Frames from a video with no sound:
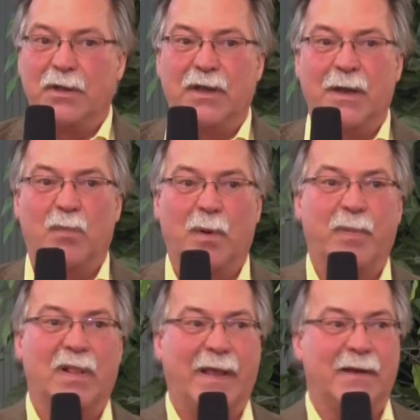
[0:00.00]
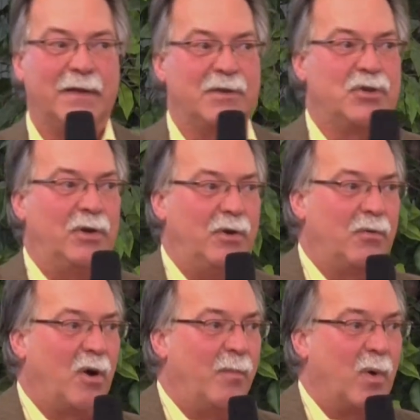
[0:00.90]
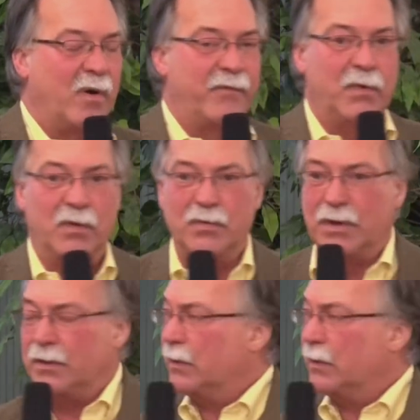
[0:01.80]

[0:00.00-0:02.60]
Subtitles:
You can get more plantings. You can grow more food.